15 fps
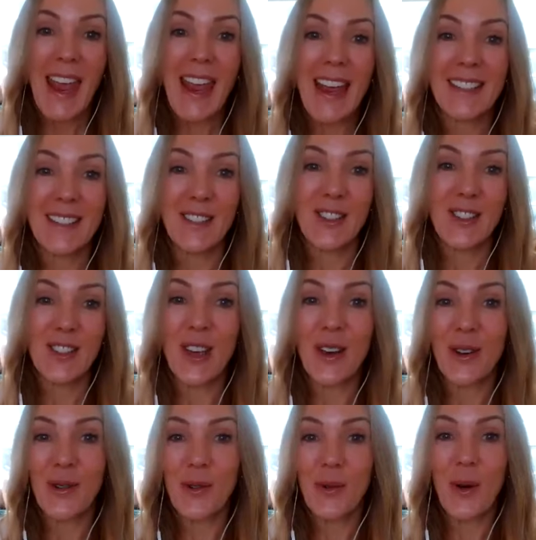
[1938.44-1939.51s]
And
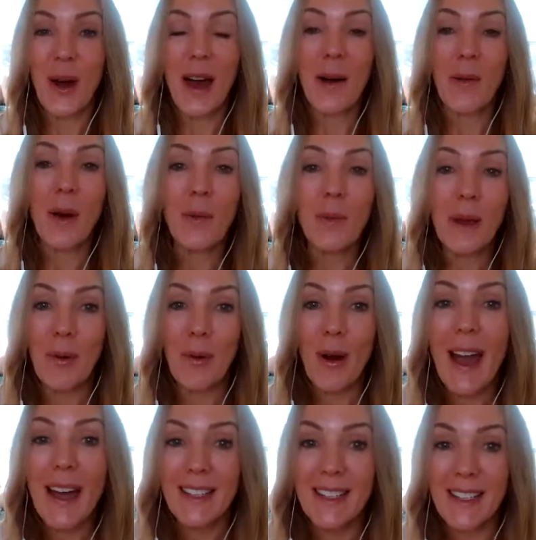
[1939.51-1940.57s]
so what we
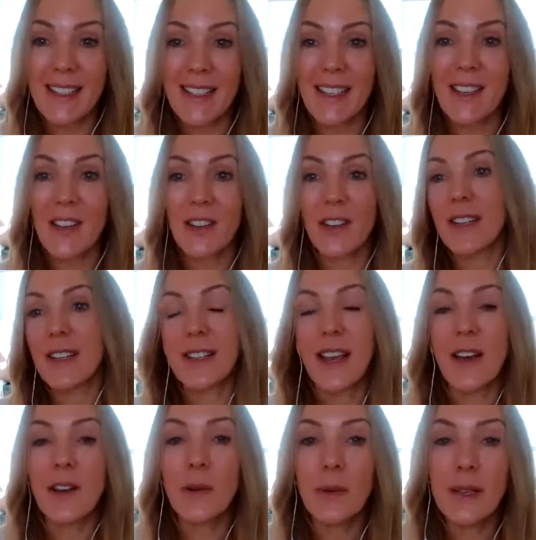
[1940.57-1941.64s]
practice here is,
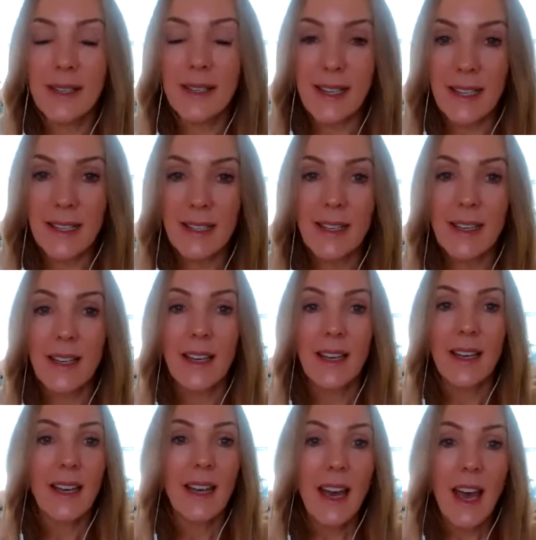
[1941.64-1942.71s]
how do we sit?
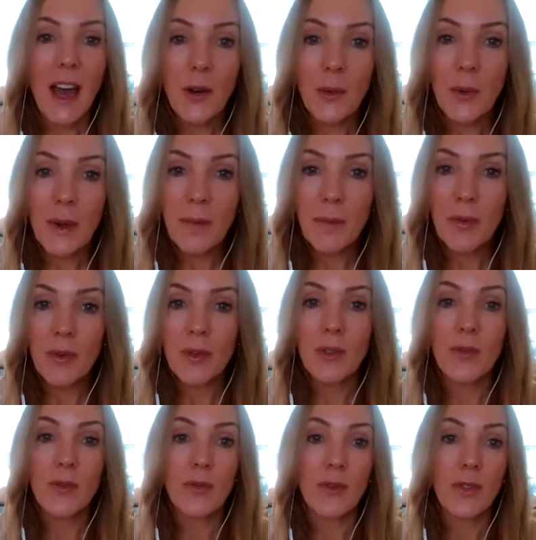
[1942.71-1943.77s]
How do we
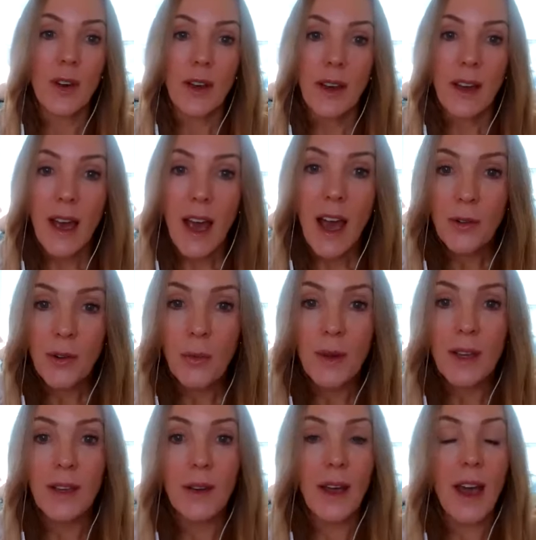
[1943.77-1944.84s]
approve? How do
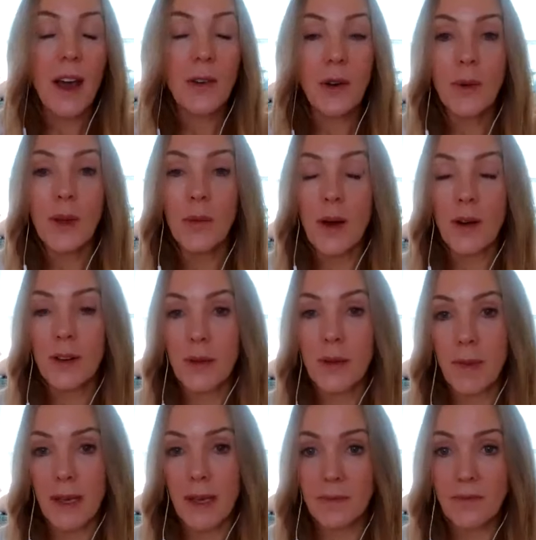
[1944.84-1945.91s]
we
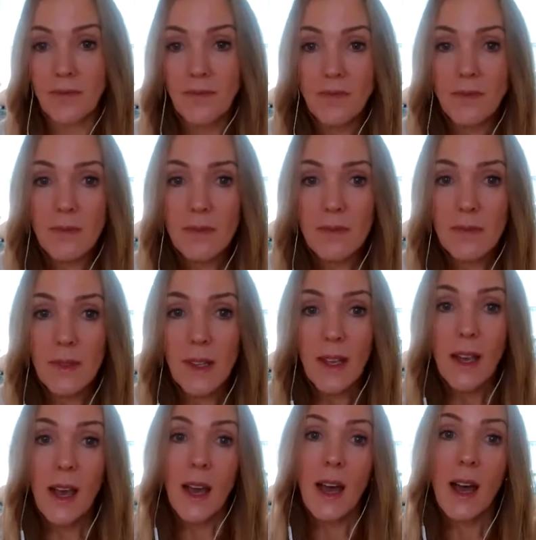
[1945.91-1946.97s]
welcome in?
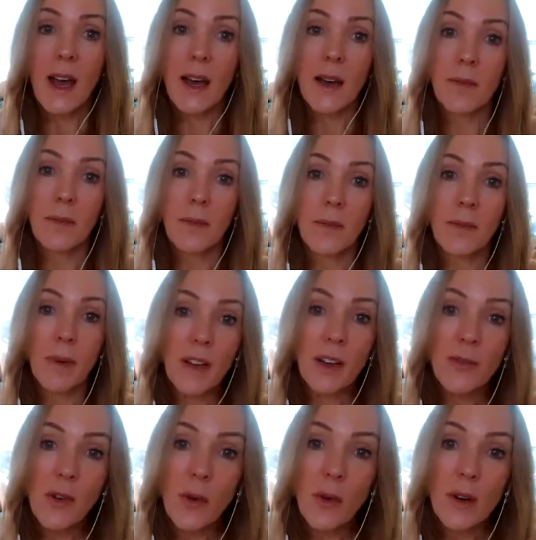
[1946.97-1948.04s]
But
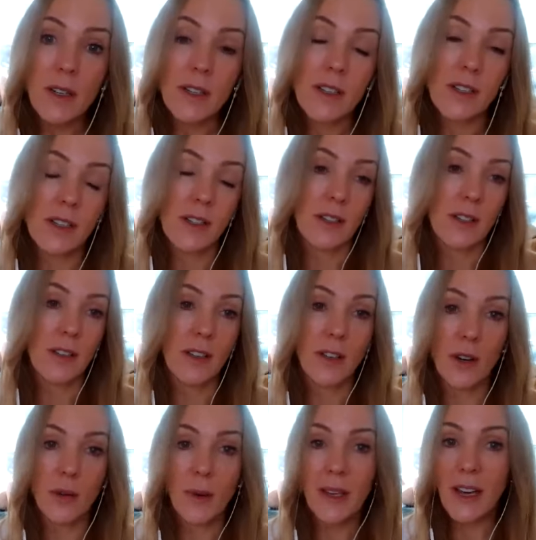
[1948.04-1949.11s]
of course,
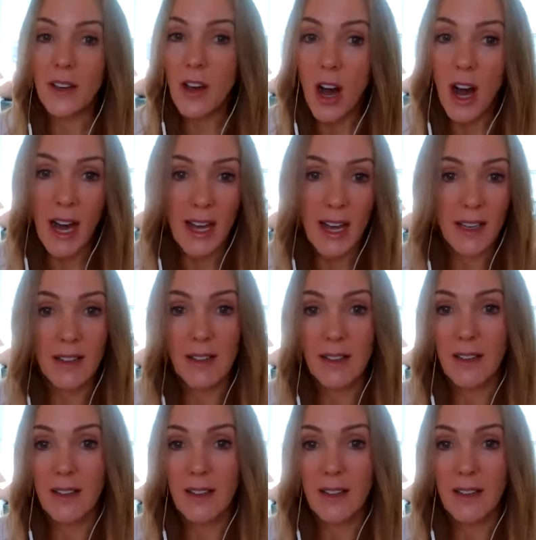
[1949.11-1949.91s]
we get caught,